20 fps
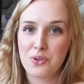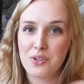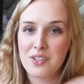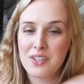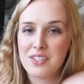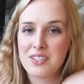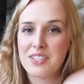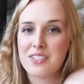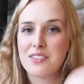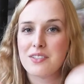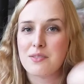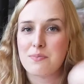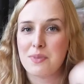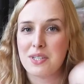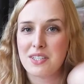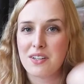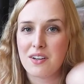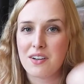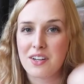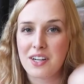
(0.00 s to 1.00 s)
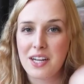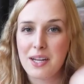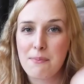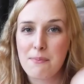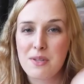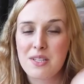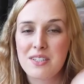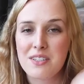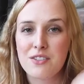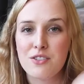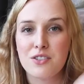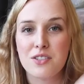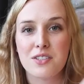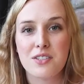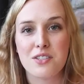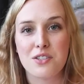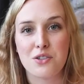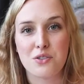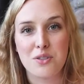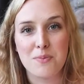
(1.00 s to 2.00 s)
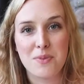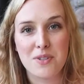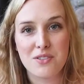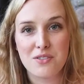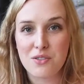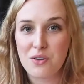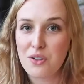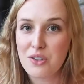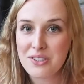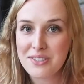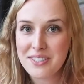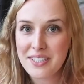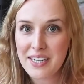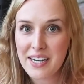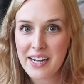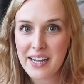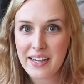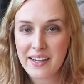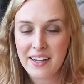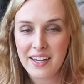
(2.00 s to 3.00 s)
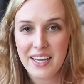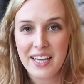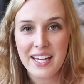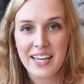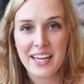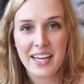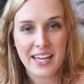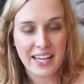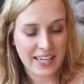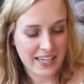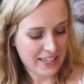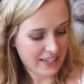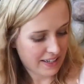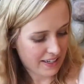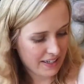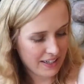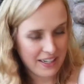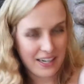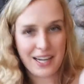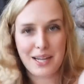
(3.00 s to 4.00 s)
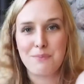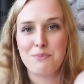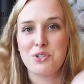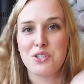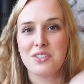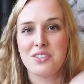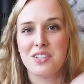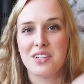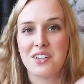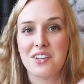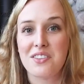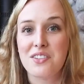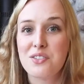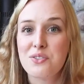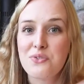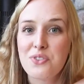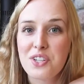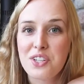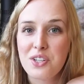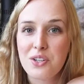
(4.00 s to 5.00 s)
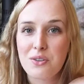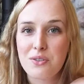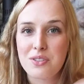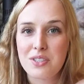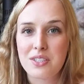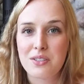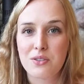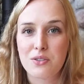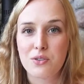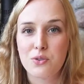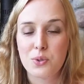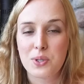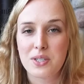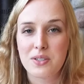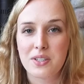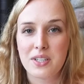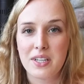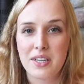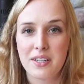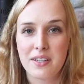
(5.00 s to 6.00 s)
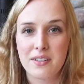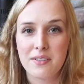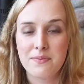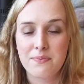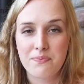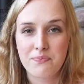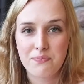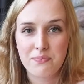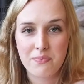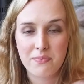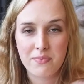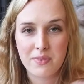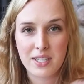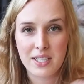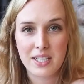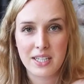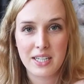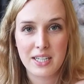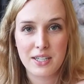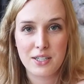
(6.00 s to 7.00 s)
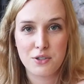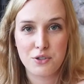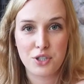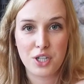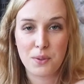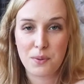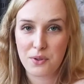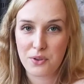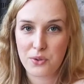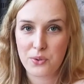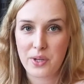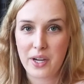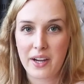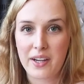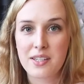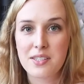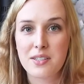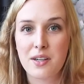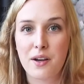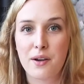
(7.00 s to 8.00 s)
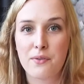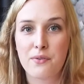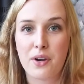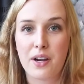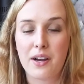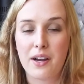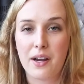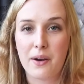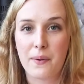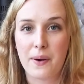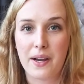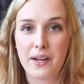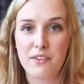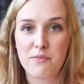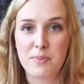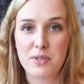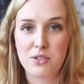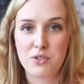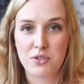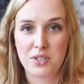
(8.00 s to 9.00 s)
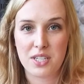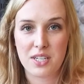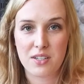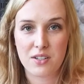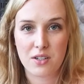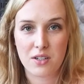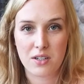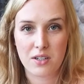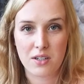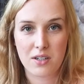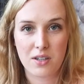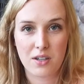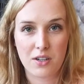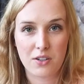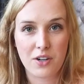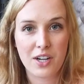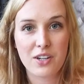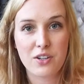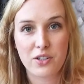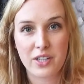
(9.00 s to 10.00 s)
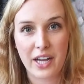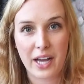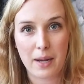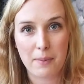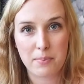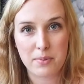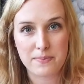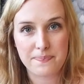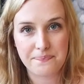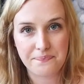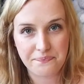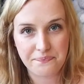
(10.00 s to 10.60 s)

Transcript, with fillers: Jordan and this is my daughter Emily. She is three months old today and I'm just here in this video to quickly share with you guys have, how I've been treating her cradle cap.